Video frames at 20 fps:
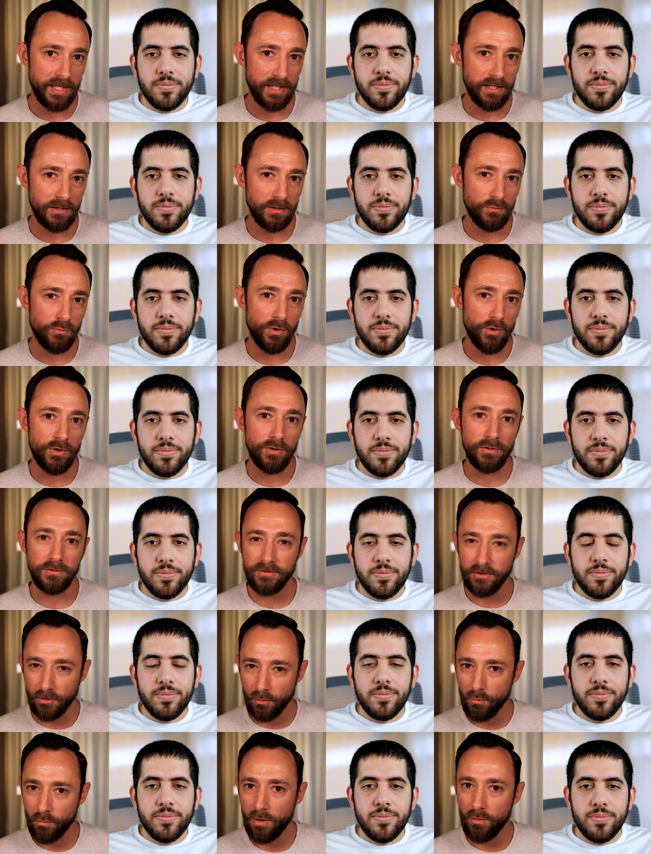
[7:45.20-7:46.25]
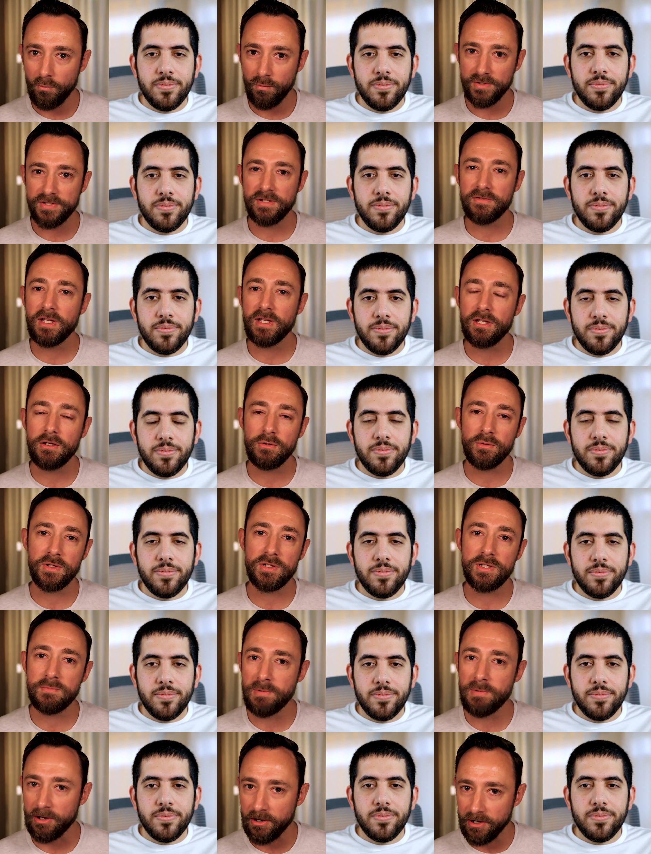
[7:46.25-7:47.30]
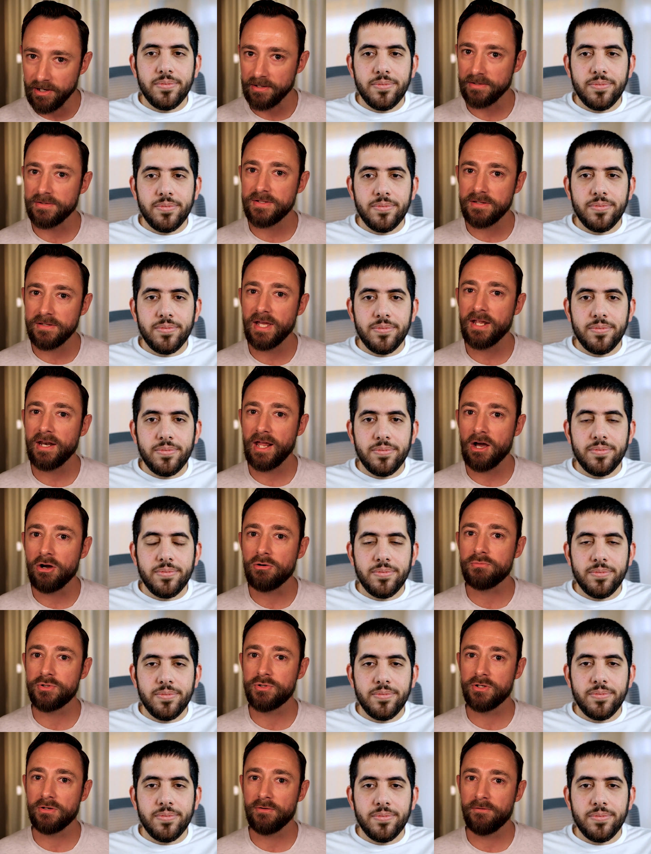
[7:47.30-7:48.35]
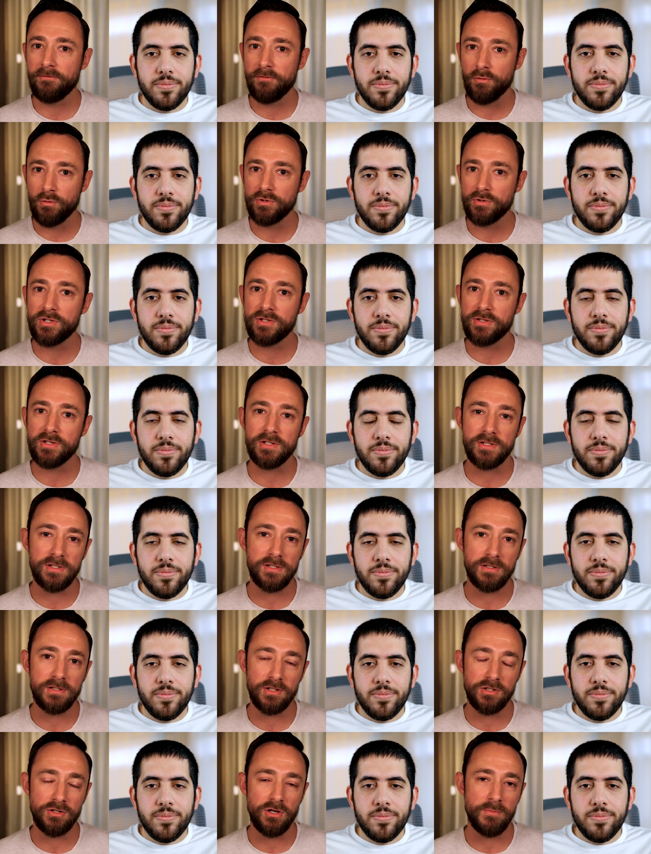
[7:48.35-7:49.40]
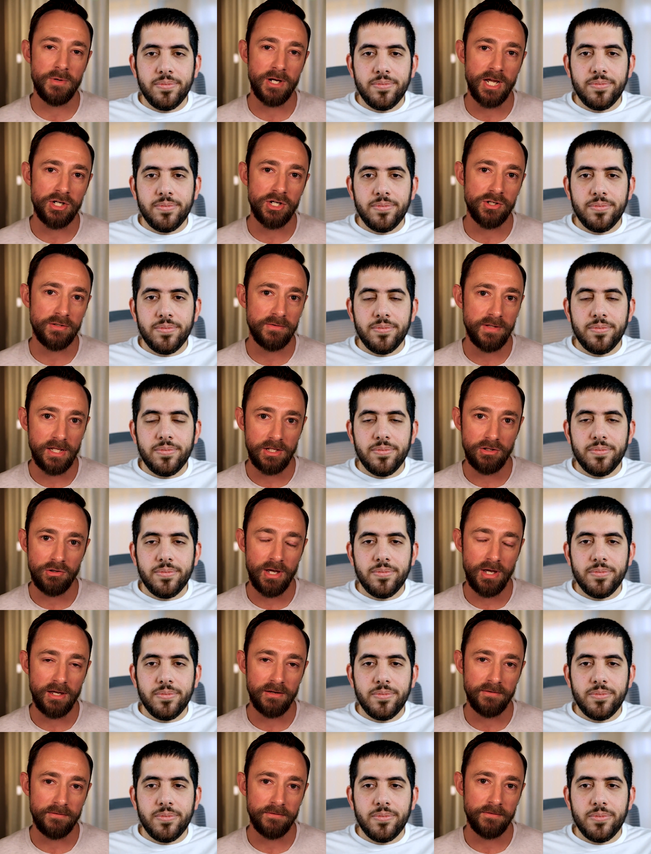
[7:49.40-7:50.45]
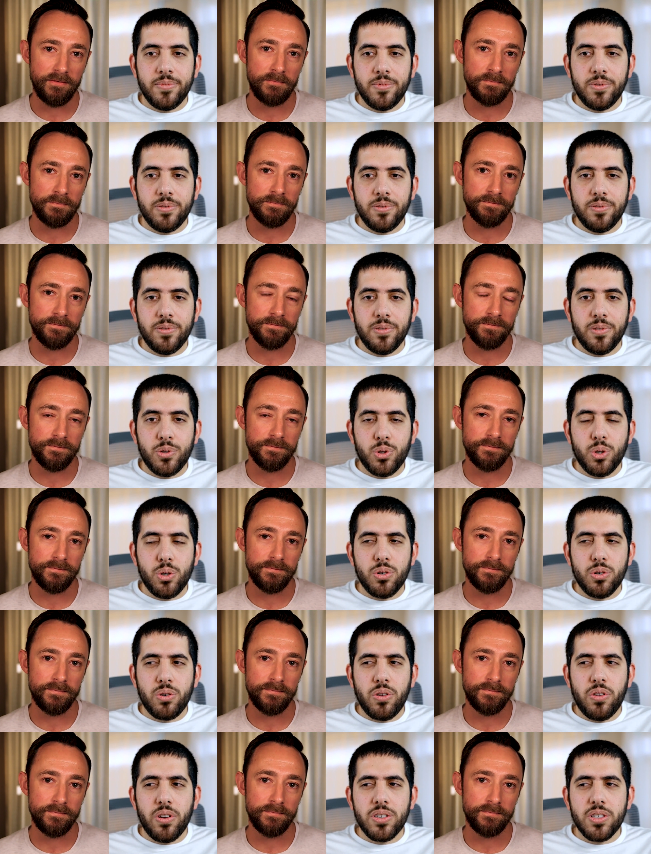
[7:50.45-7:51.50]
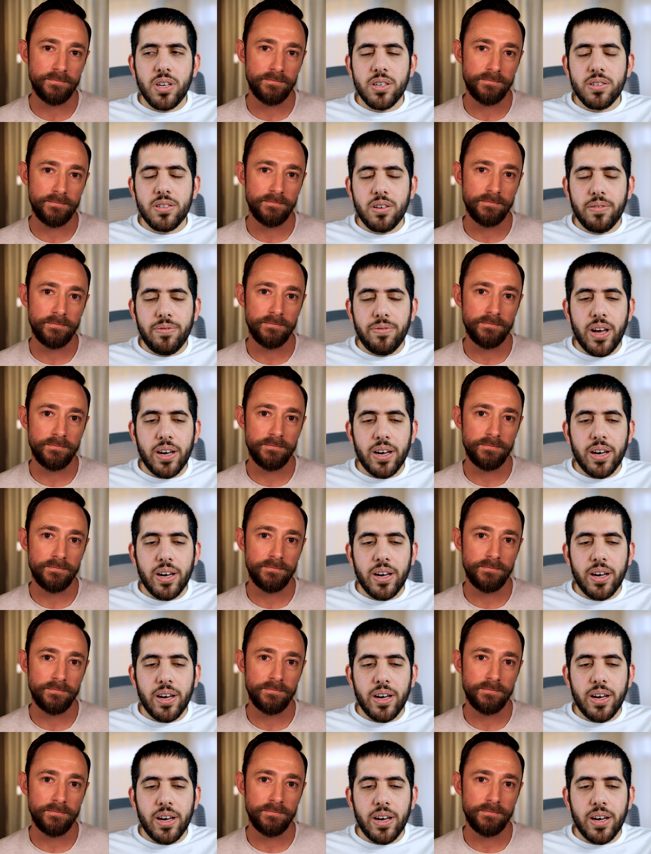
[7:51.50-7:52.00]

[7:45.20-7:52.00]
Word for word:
Speaker 1: being in the world? You know, what was it that you experienced that helped you to forge this determination that you have?
Speaker 2: Sure. So there's lots of